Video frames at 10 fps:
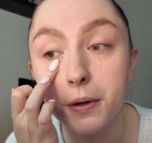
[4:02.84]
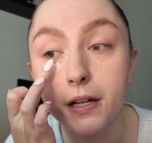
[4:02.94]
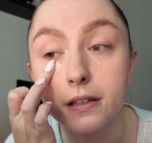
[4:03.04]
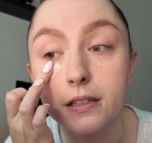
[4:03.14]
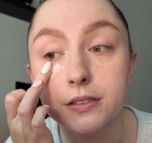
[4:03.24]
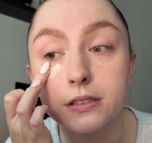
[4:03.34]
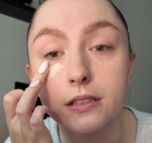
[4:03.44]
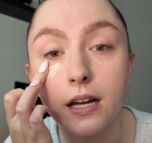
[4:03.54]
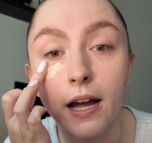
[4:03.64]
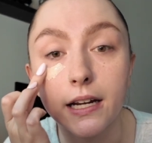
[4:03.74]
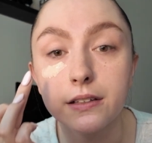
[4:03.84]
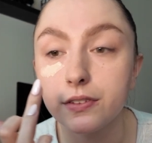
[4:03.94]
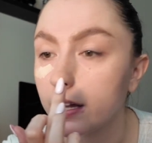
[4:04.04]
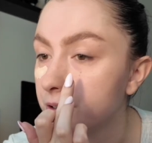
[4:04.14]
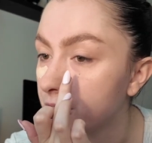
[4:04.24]
putting this kind
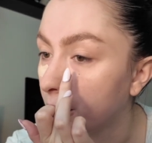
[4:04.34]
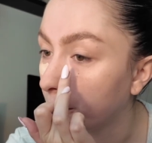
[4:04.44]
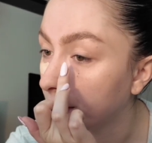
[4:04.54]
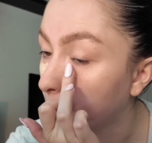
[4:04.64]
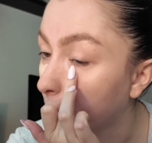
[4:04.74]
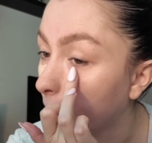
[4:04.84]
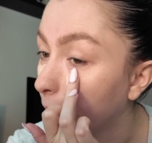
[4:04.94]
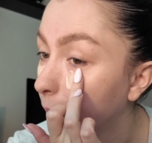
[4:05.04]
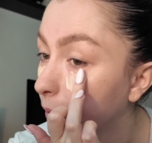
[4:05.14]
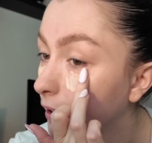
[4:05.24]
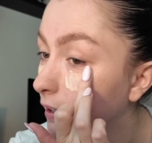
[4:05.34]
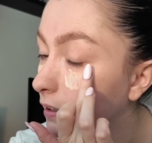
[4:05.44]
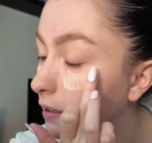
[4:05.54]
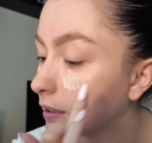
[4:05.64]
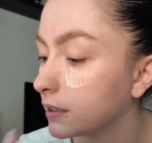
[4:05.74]
of generally where I would put
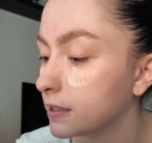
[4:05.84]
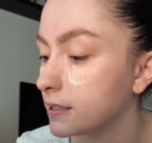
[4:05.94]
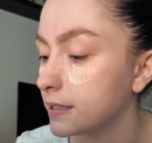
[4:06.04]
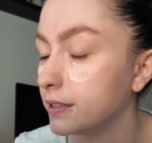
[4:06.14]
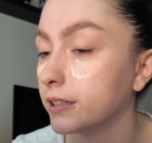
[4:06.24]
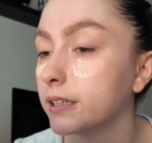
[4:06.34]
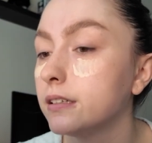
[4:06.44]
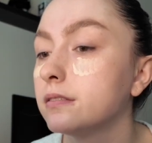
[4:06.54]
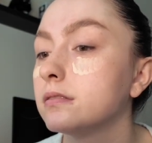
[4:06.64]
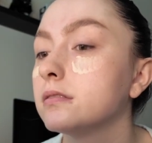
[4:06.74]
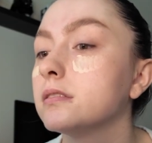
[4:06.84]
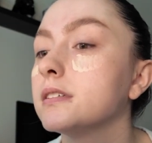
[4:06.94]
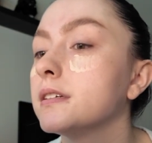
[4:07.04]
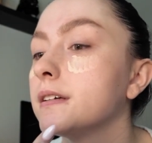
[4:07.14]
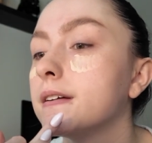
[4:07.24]
concealer,
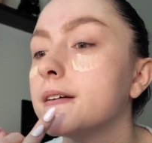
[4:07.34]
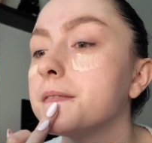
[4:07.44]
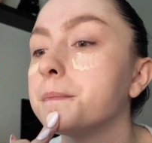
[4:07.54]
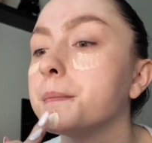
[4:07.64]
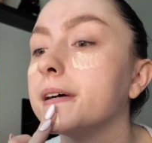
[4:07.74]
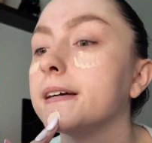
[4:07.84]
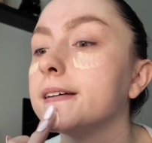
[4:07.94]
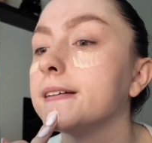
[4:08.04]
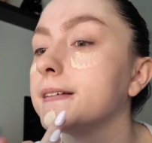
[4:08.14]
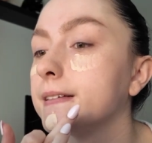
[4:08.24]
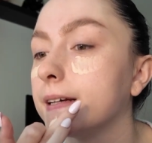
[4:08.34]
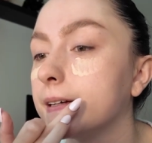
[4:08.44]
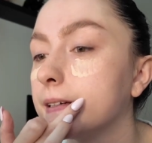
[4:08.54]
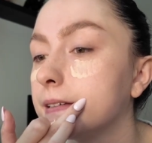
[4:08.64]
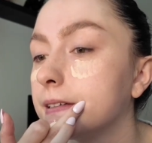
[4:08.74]
but
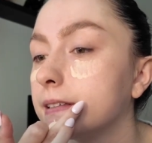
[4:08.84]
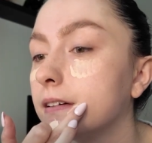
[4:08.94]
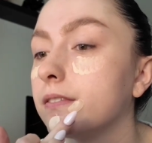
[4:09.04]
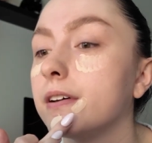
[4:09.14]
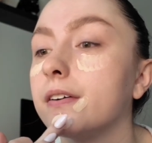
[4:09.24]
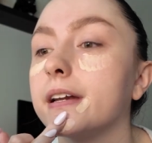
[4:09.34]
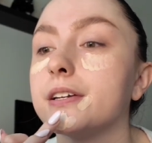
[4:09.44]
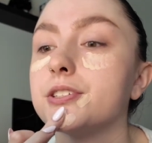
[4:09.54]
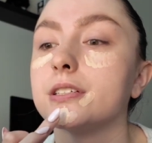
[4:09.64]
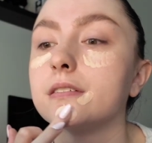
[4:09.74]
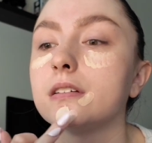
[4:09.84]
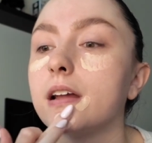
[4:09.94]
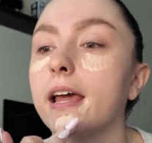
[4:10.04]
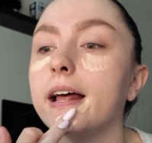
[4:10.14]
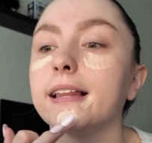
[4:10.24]
instead it's just like foundation.
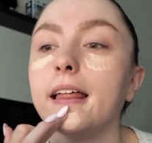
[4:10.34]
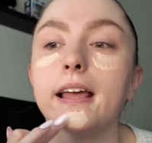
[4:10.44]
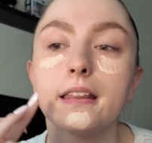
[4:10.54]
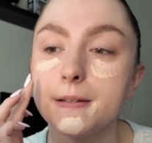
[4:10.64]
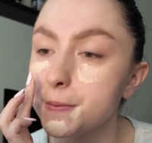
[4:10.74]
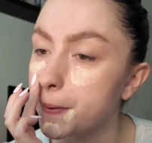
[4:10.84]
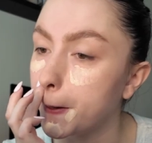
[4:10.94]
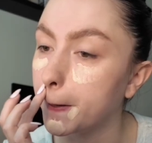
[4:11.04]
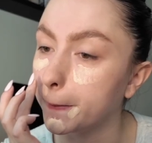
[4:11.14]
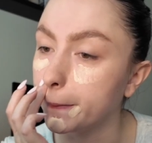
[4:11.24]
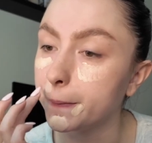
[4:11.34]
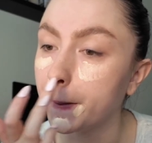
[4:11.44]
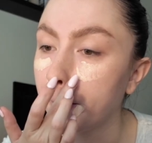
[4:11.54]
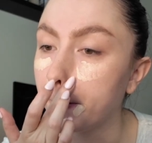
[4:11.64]
And I like this because